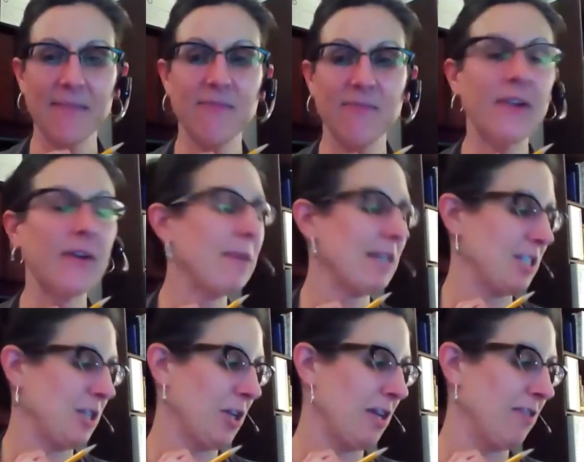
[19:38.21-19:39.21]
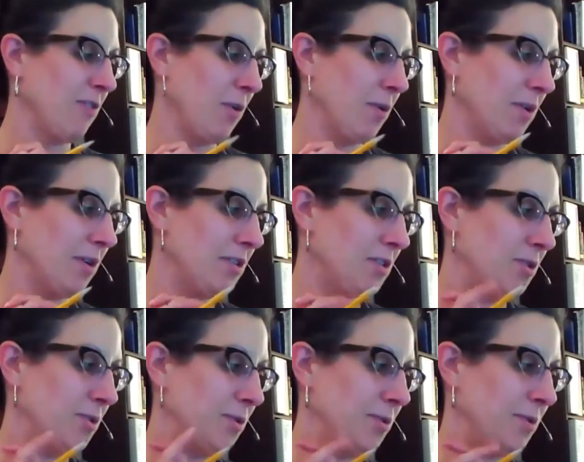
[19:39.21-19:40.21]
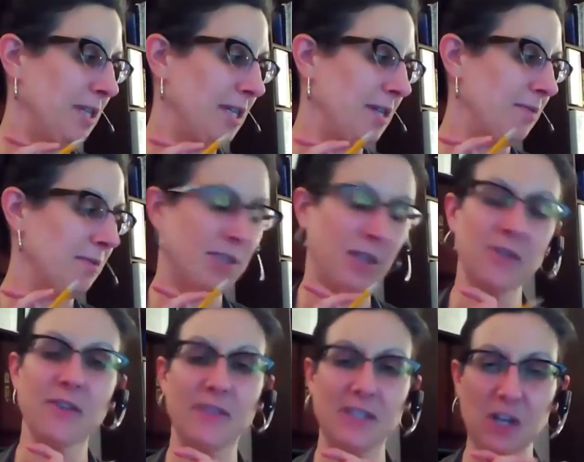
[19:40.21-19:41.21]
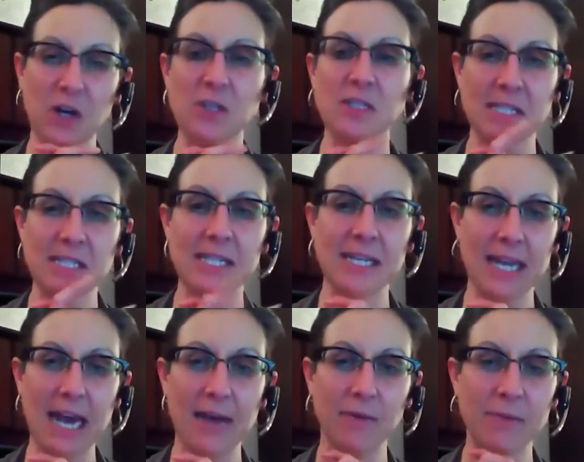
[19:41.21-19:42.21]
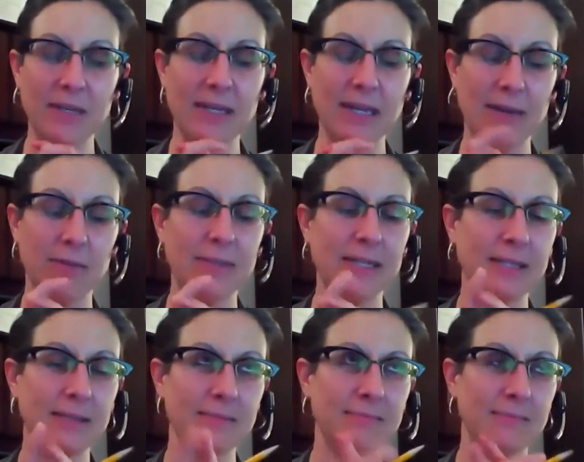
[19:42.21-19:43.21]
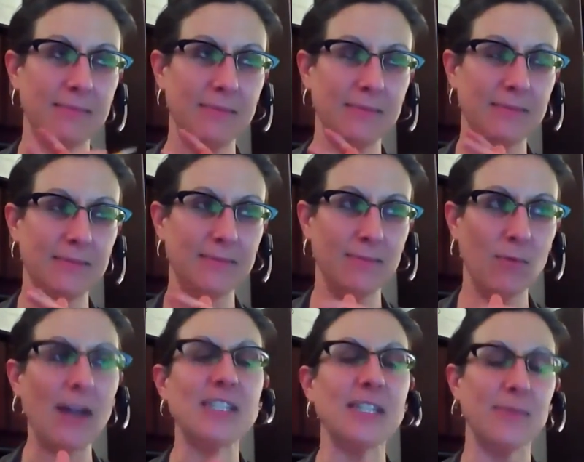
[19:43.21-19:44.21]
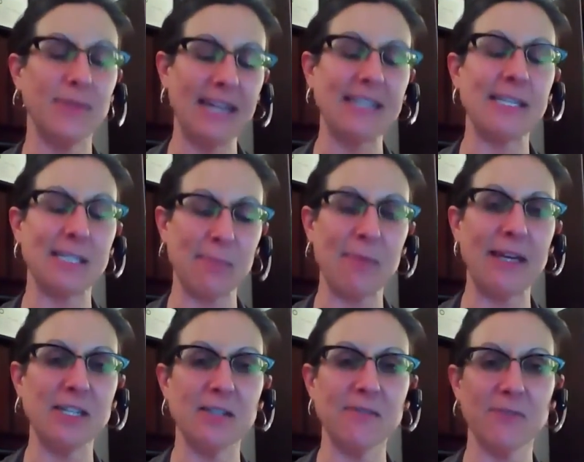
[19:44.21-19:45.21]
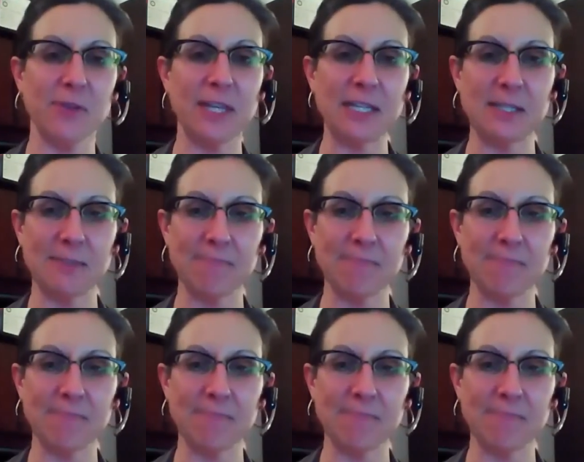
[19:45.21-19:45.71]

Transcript: am very much looking forward to the results of this RCT. I will be watching with anticipation for these.